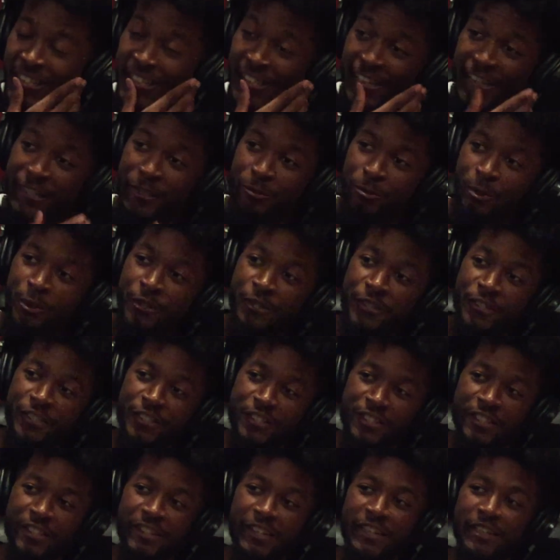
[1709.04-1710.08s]
See, that's weird.
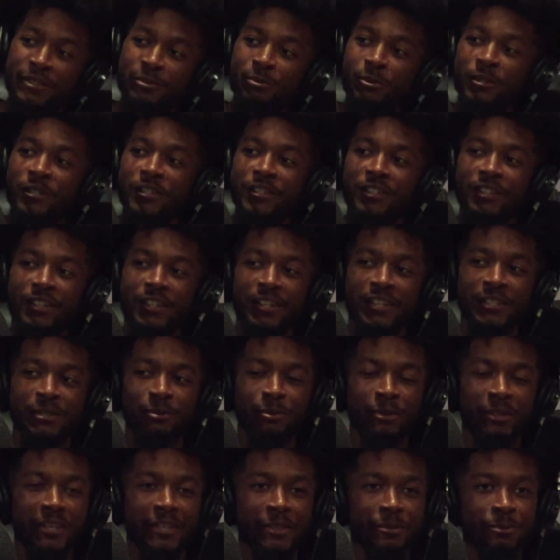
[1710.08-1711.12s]
See, that's
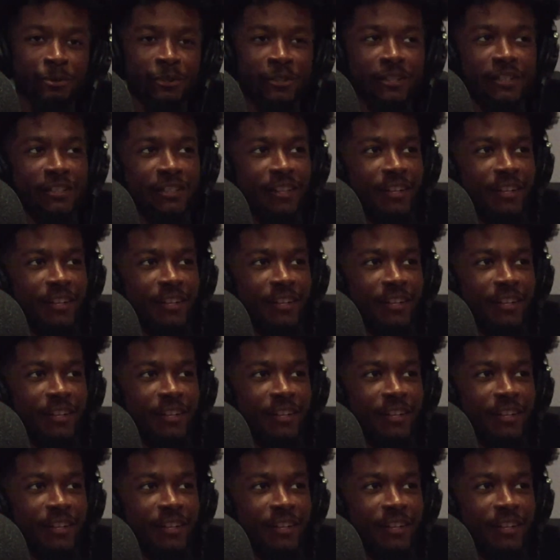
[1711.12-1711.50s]
where it